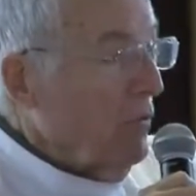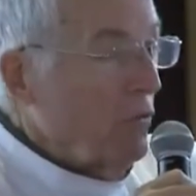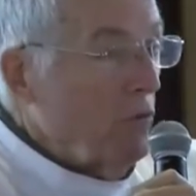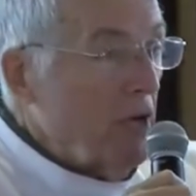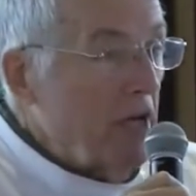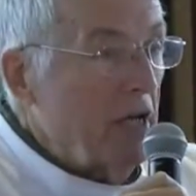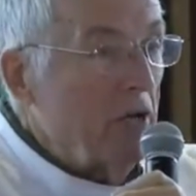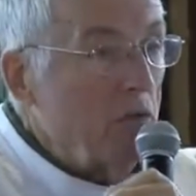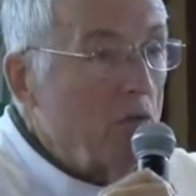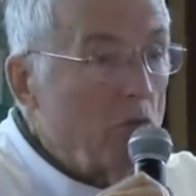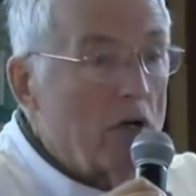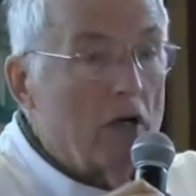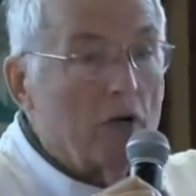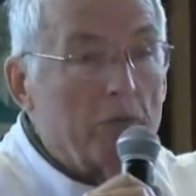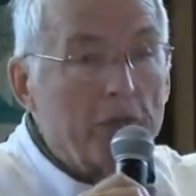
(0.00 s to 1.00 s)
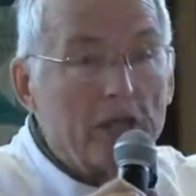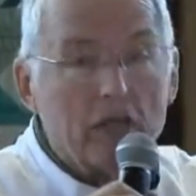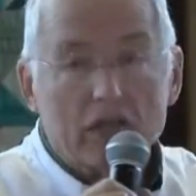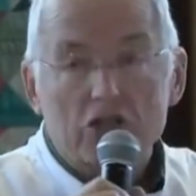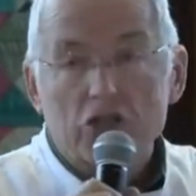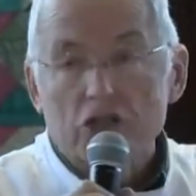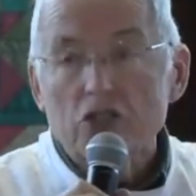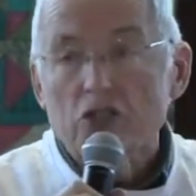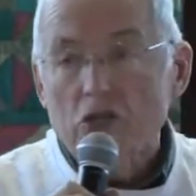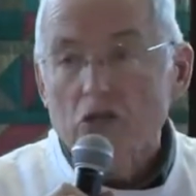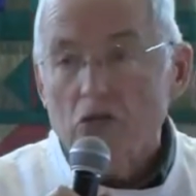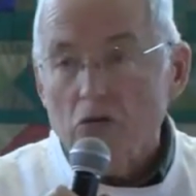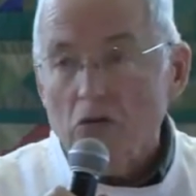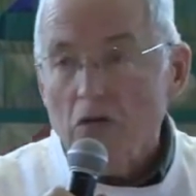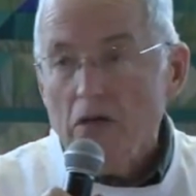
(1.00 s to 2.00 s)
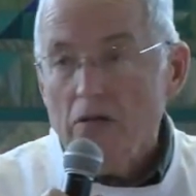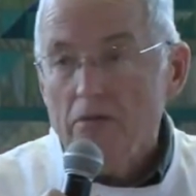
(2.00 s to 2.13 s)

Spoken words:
We will be listened to.